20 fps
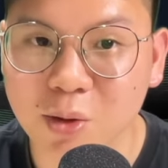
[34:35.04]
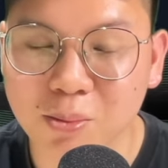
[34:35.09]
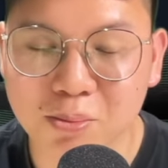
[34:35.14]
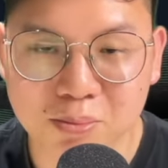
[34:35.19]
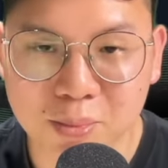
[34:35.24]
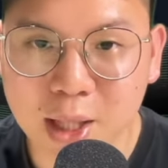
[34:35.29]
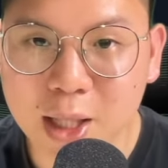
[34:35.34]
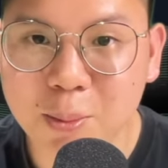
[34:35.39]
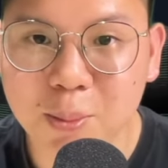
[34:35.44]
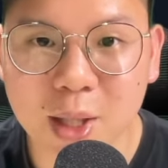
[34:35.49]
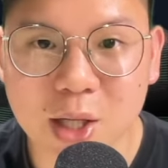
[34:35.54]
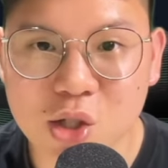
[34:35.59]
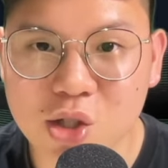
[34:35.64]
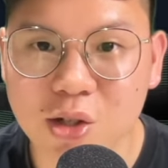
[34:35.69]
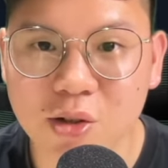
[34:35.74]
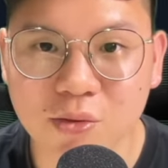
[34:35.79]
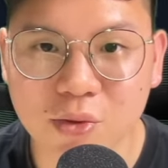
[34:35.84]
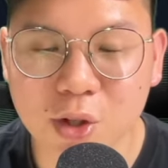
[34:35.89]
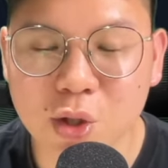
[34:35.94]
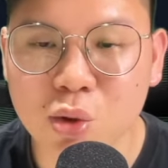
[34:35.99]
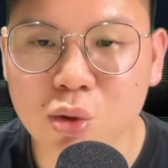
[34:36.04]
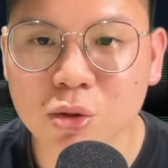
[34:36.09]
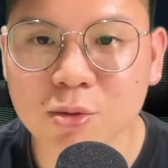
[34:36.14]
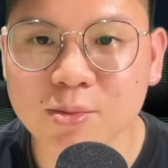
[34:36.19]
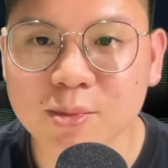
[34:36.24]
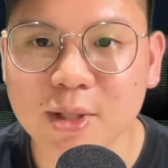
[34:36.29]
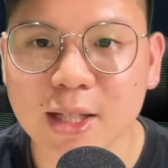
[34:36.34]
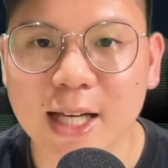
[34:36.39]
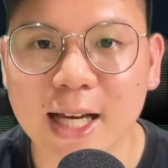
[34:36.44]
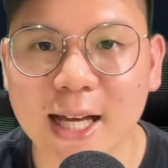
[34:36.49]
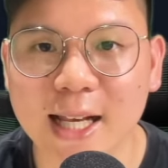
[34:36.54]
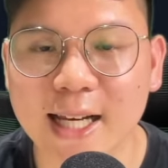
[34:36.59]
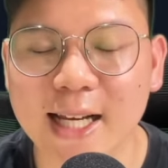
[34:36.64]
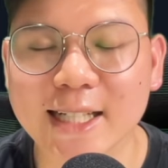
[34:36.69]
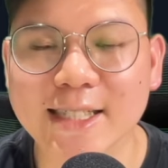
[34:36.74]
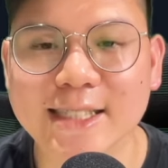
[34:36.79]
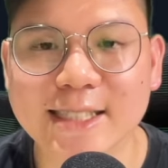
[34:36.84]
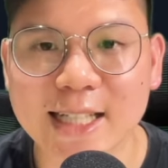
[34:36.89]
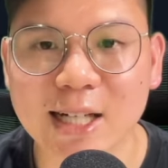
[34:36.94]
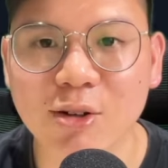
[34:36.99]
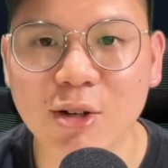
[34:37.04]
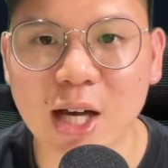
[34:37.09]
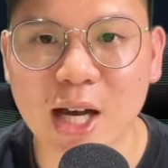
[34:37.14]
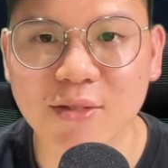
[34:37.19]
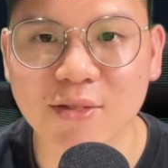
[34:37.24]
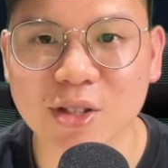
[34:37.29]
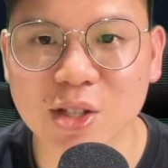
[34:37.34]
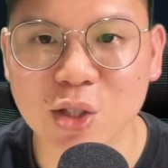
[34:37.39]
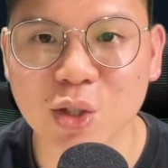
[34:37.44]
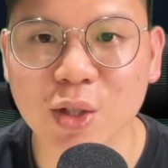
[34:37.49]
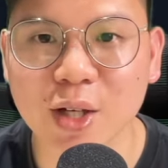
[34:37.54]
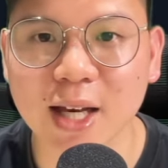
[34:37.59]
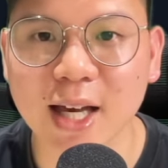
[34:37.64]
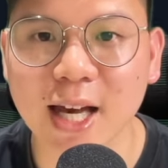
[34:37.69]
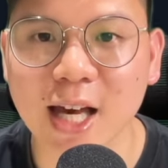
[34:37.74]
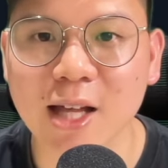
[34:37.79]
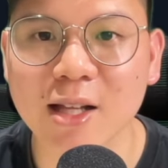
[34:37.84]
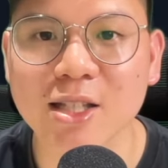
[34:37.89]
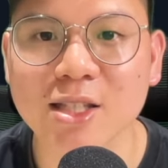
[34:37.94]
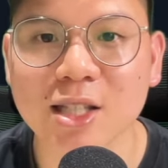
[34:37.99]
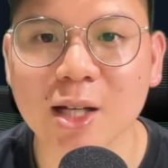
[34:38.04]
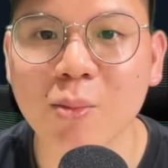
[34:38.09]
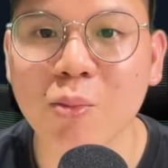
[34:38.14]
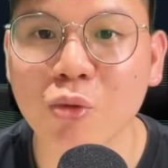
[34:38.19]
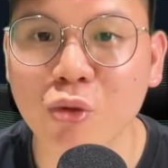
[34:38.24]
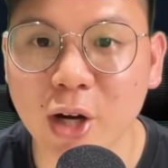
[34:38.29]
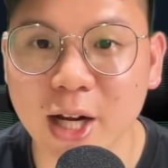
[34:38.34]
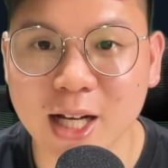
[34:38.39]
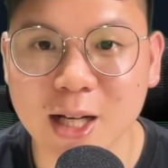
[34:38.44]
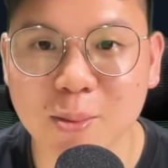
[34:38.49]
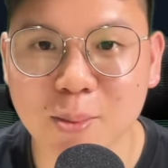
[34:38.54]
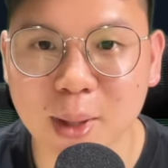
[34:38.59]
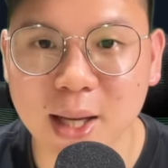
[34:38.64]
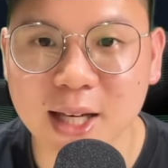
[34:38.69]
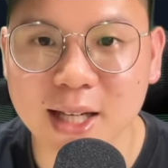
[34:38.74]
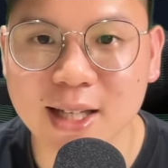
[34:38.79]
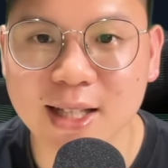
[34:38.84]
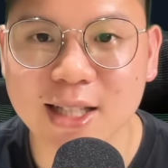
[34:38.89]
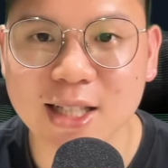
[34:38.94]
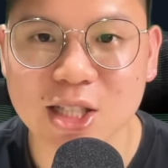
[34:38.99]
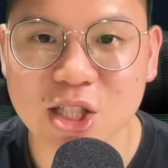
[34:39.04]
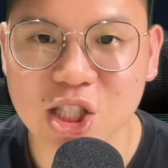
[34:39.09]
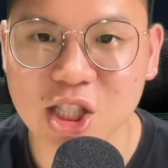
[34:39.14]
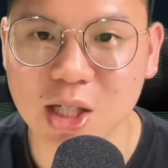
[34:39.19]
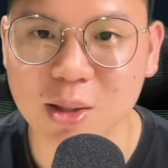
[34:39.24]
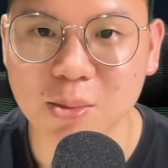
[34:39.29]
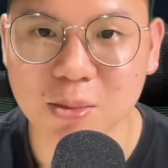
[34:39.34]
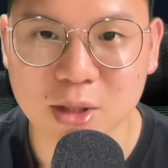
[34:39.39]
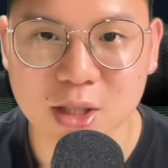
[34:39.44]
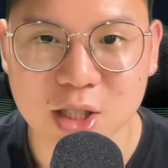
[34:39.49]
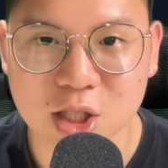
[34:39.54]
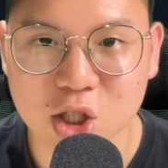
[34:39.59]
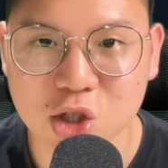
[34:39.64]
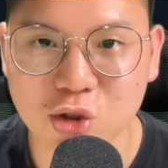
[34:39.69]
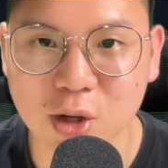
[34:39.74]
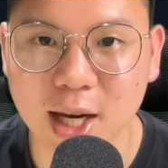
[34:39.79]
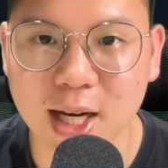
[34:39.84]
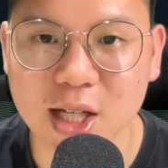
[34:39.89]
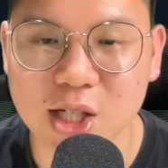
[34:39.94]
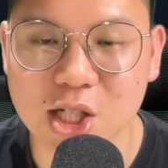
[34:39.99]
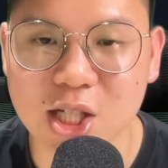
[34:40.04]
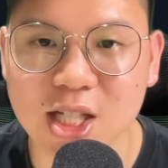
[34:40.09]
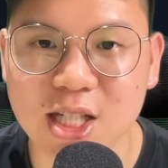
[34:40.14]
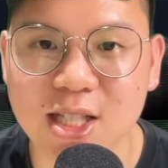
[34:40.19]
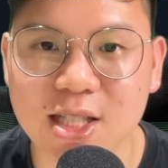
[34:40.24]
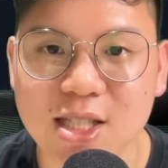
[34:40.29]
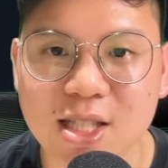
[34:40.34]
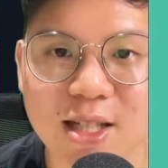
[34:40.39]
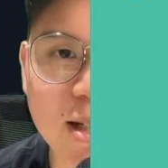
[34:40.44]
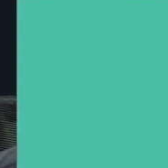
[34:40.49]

big picture view. And let's now have a look at some recommended chip strategies.